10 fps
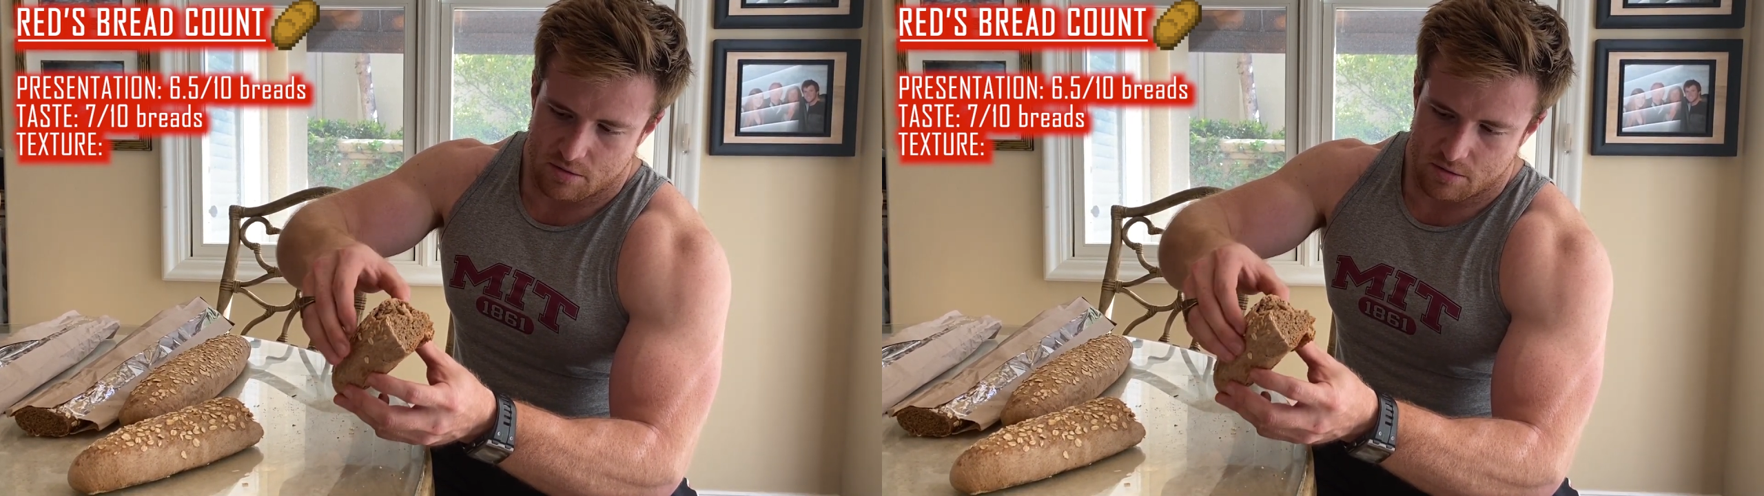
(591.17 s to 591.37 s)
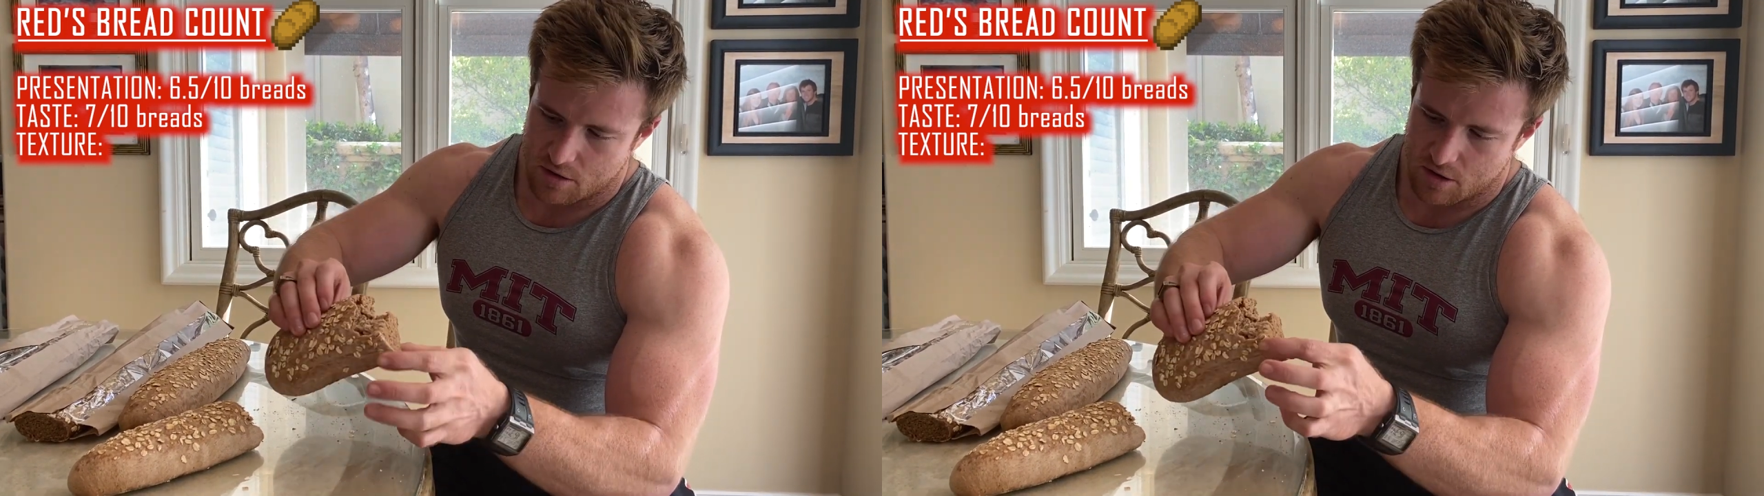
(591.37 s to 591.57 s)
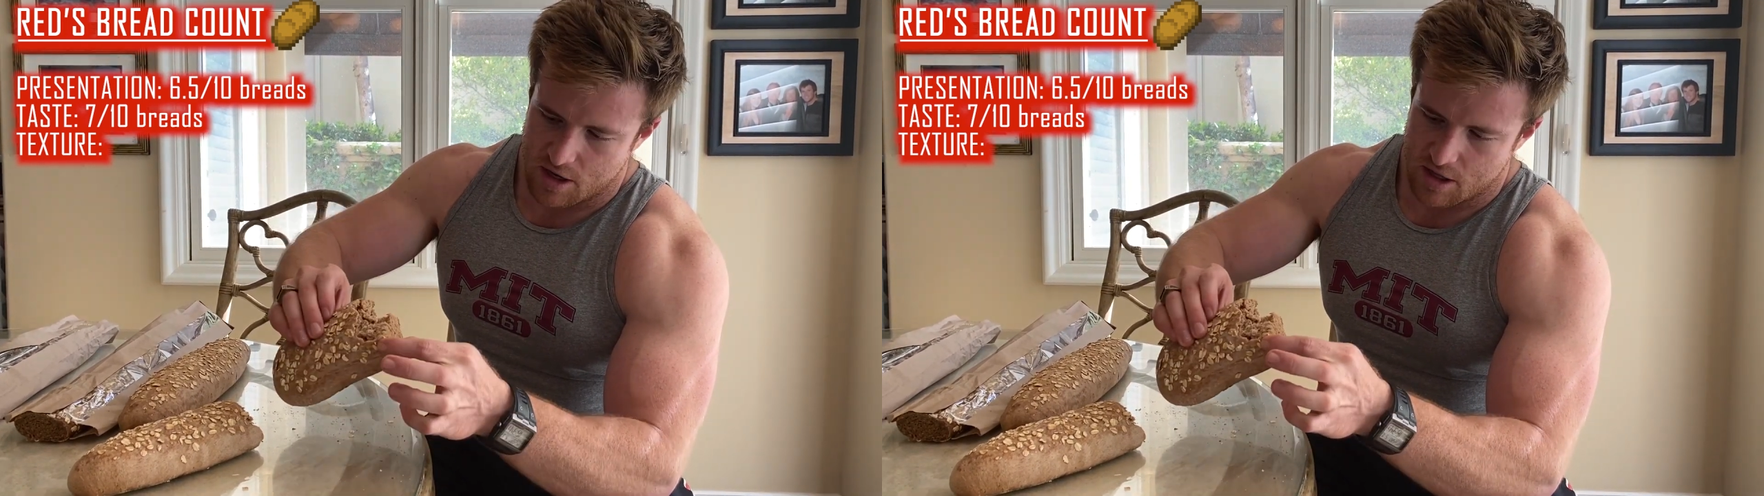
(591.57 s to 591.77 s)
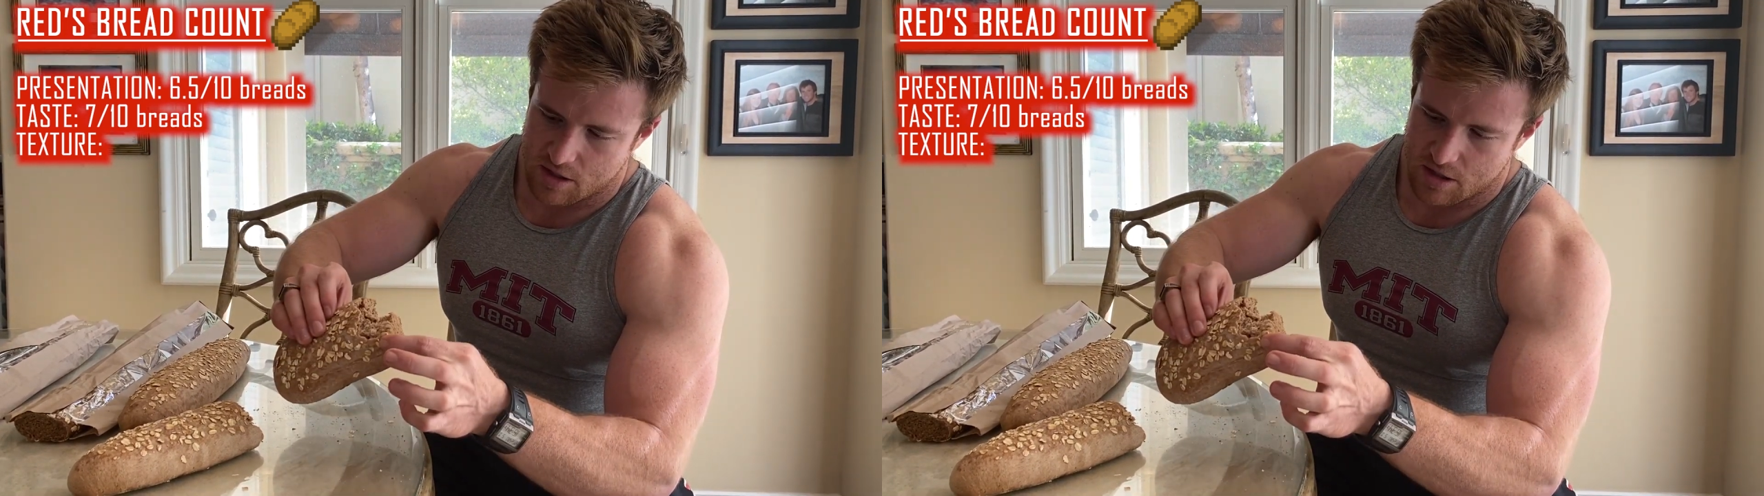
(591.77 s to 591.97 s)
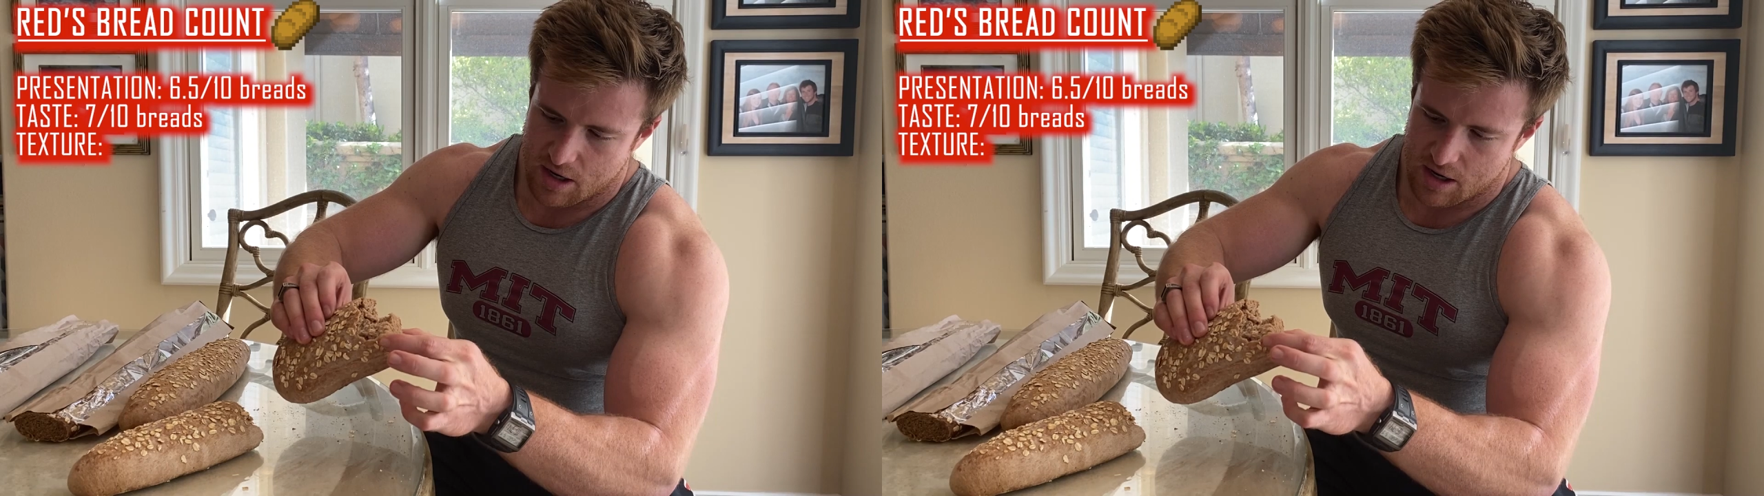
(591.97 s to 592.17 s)
and then the
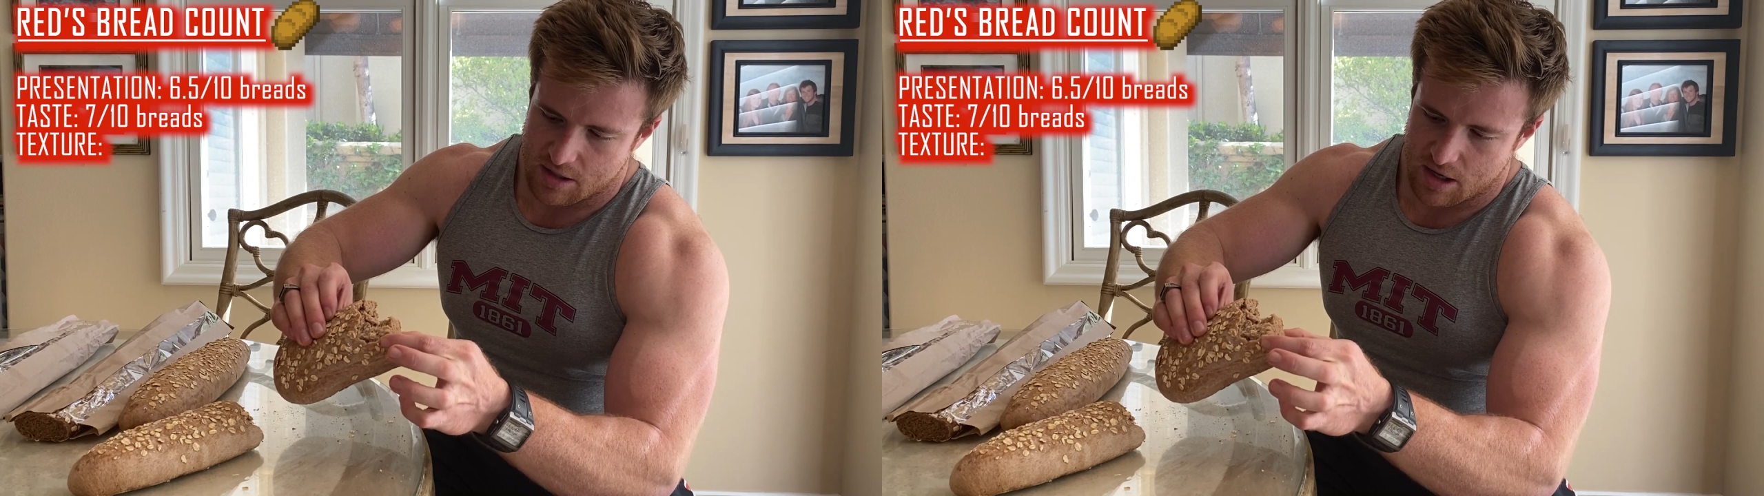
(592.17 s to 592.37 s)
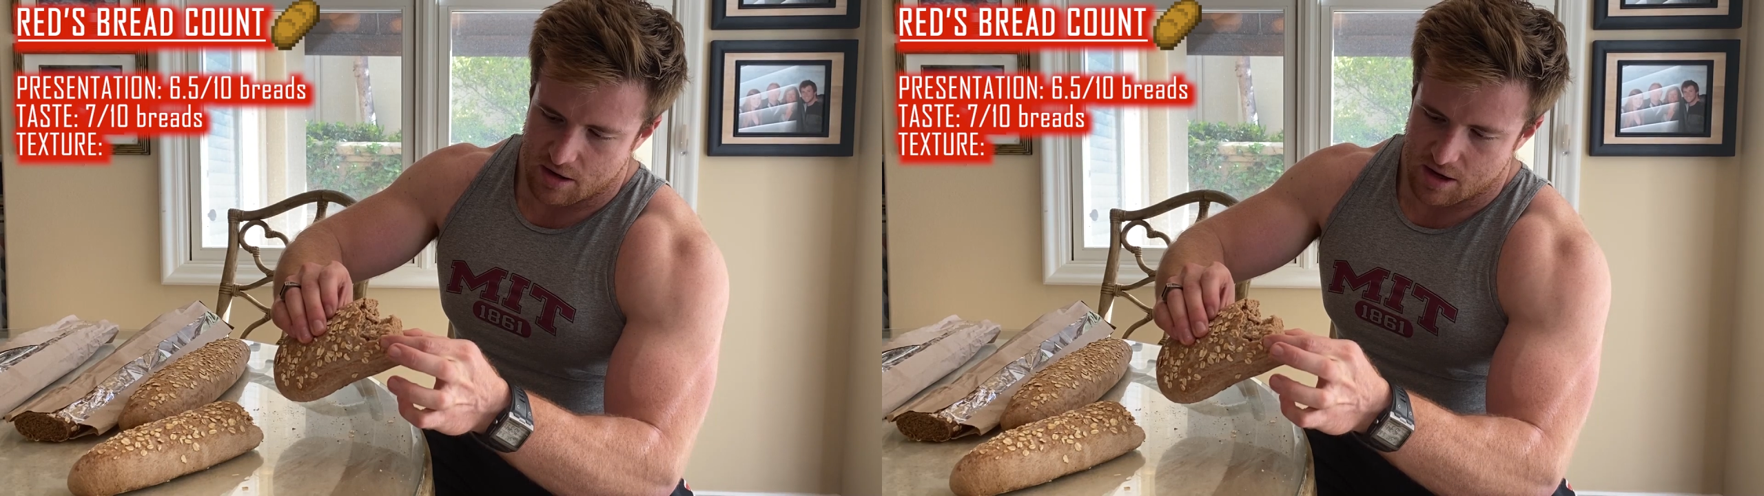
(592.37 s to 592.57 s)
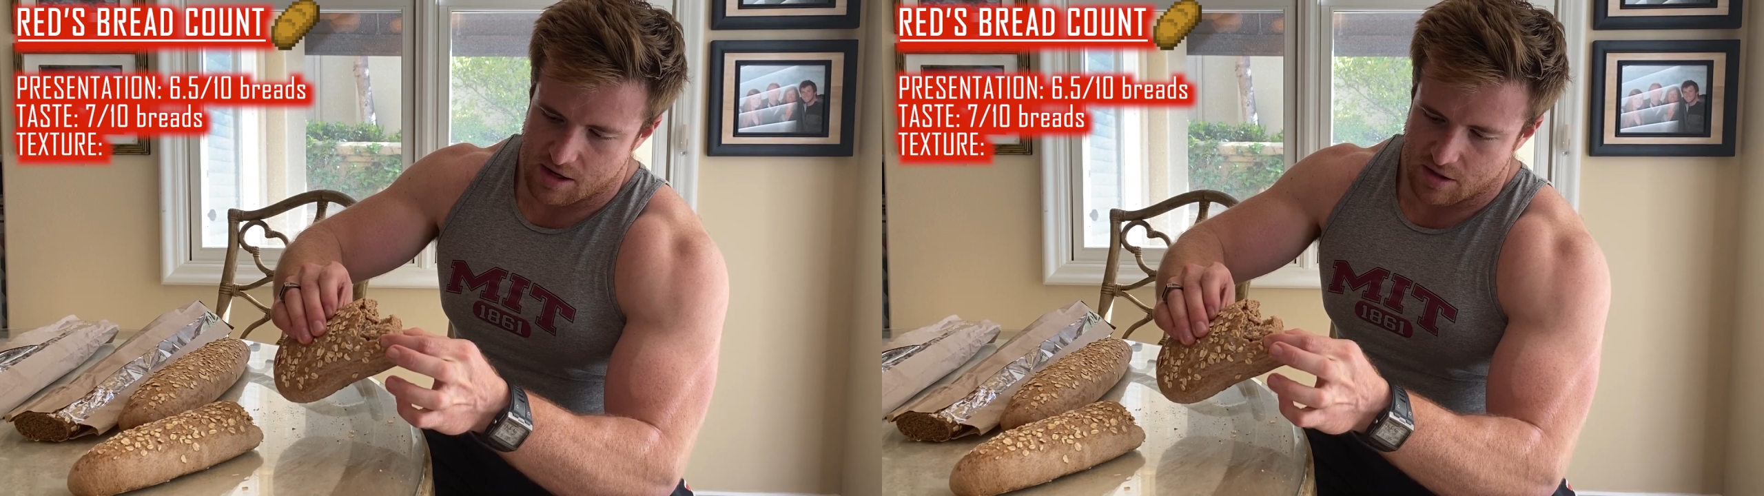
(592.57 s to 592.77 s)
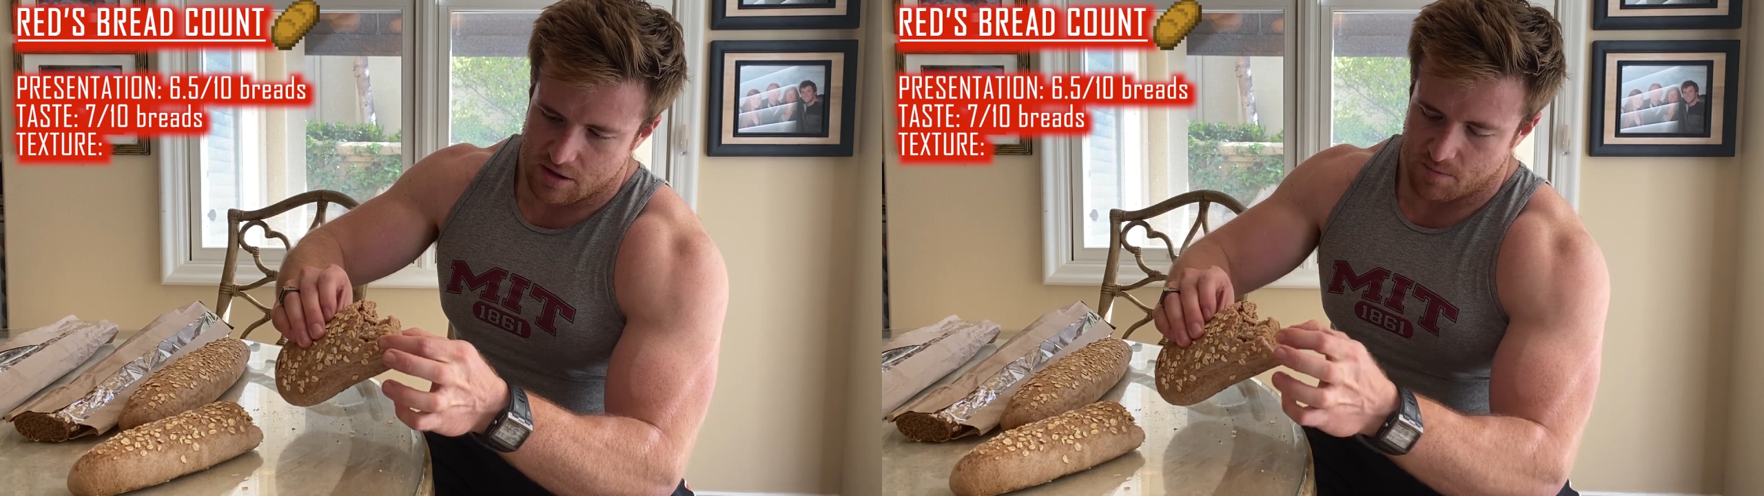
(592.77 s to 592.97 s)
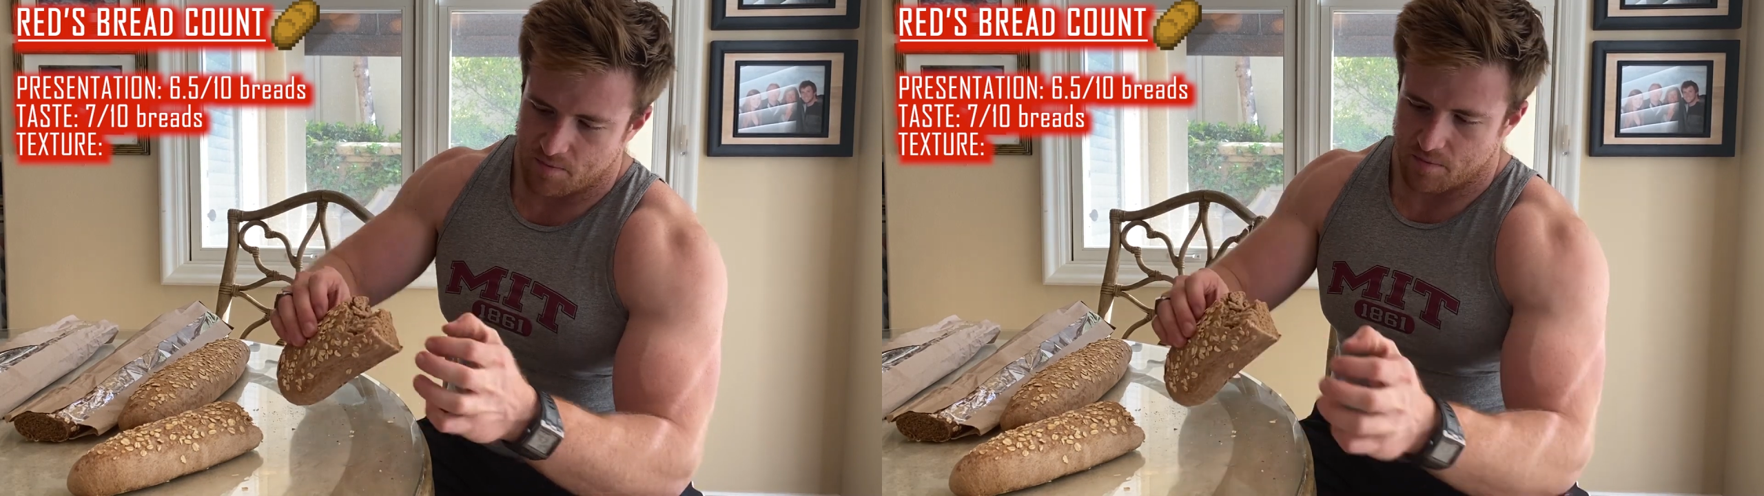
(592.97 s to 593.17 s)
inside has that nice,